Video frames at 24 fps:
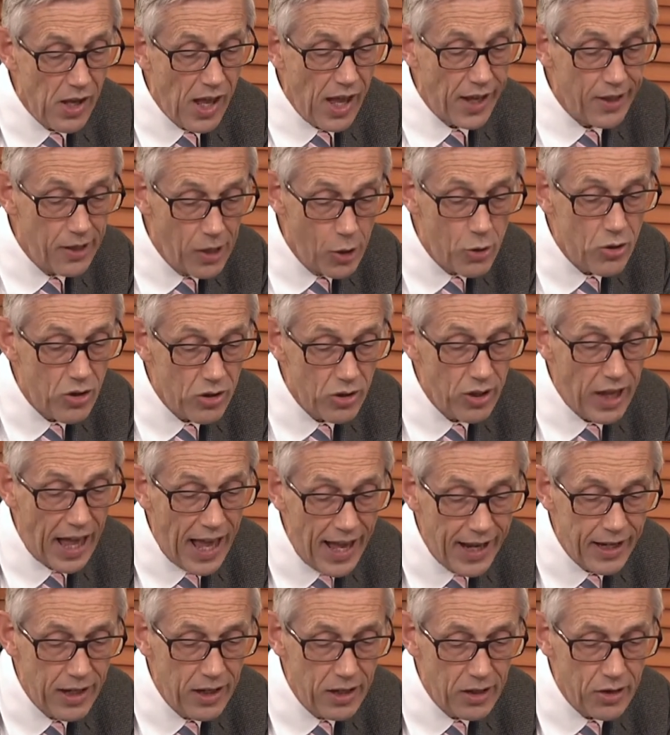And local
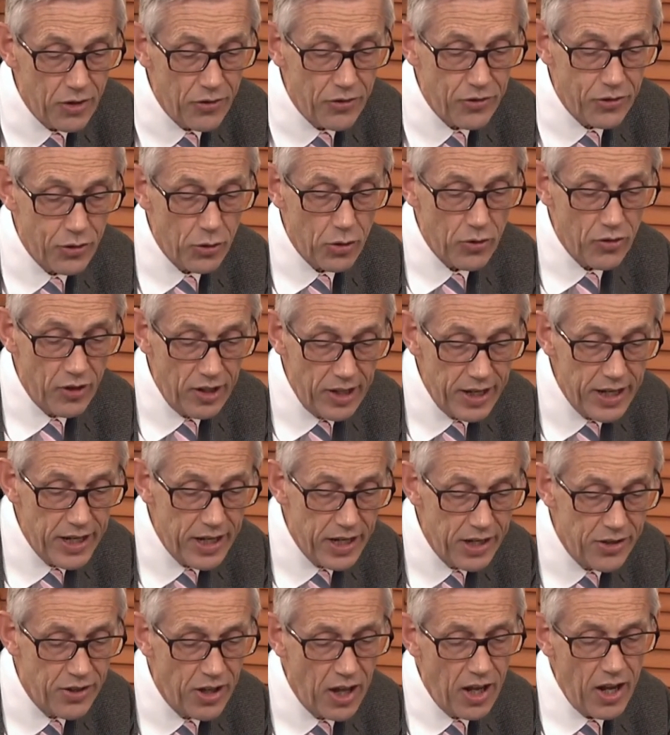anglers took the
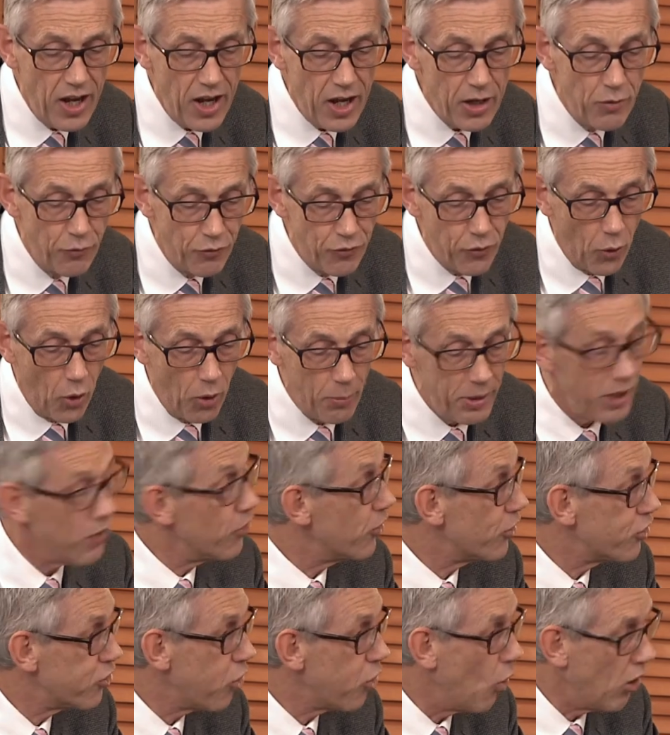lead in forming
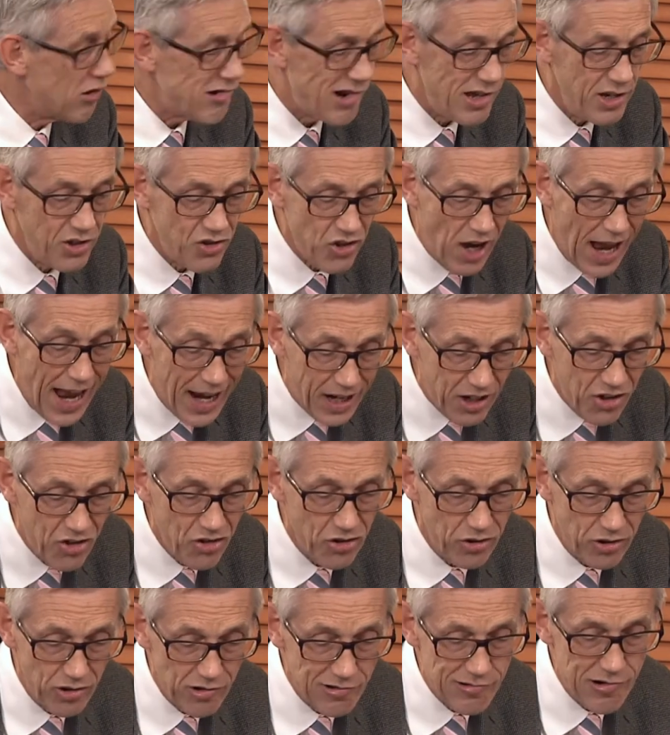the Torridge
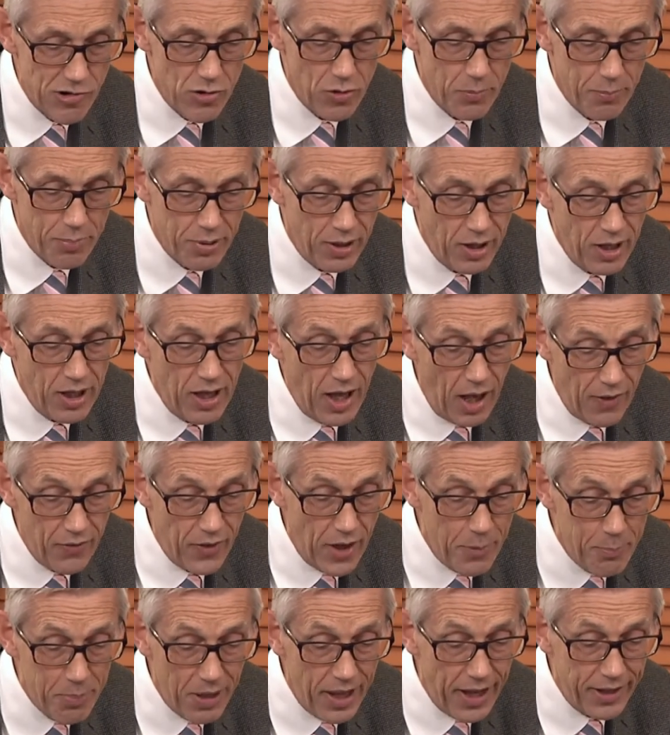Action Group, and
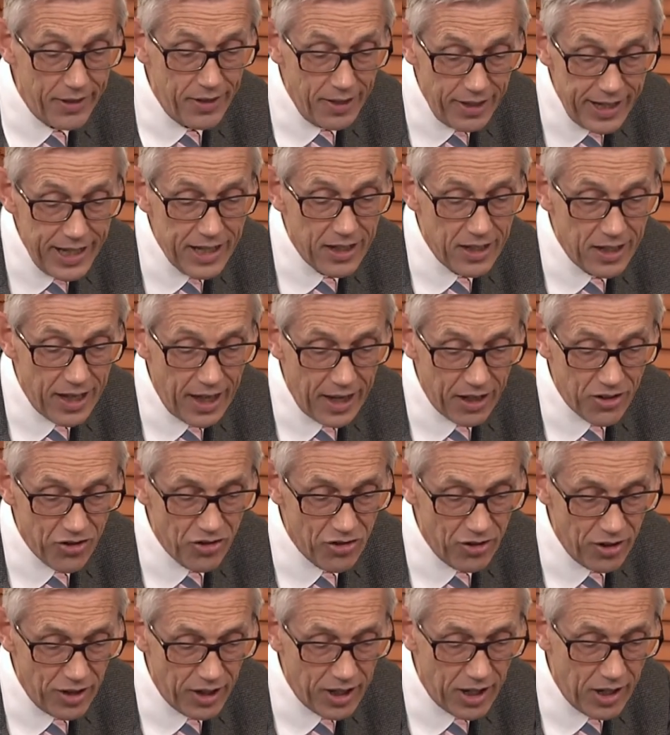they planned legal
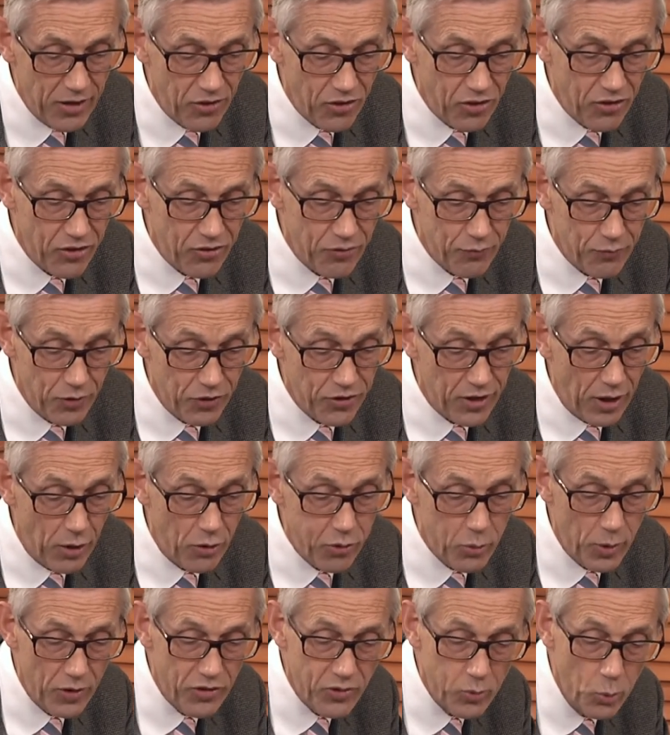action against the
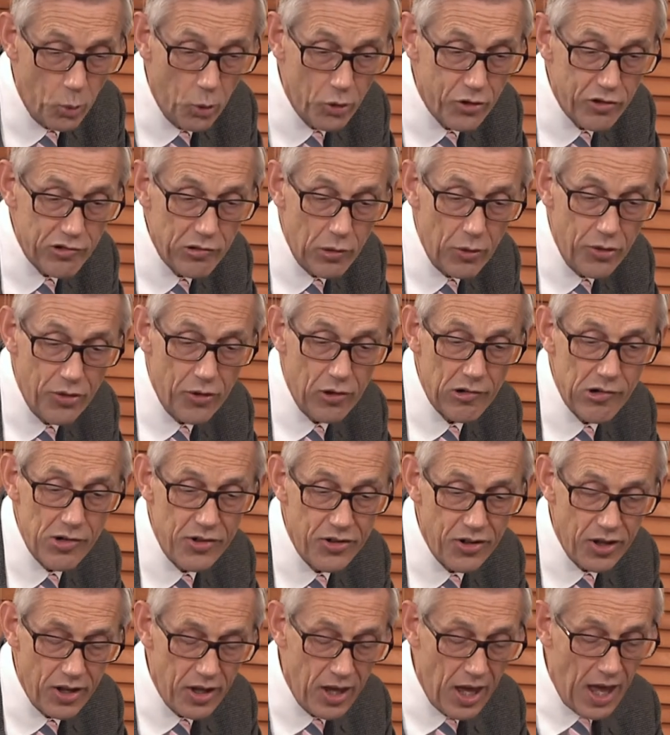Southwest Water
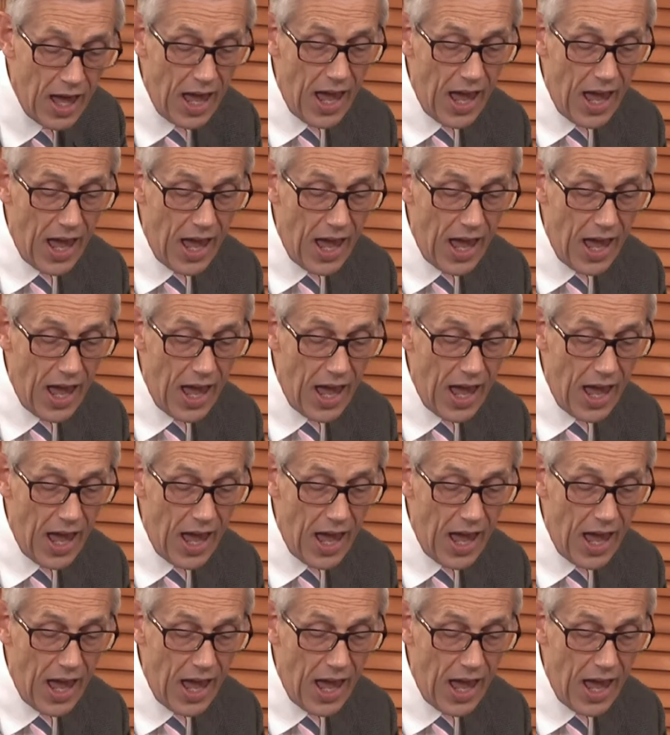Authority.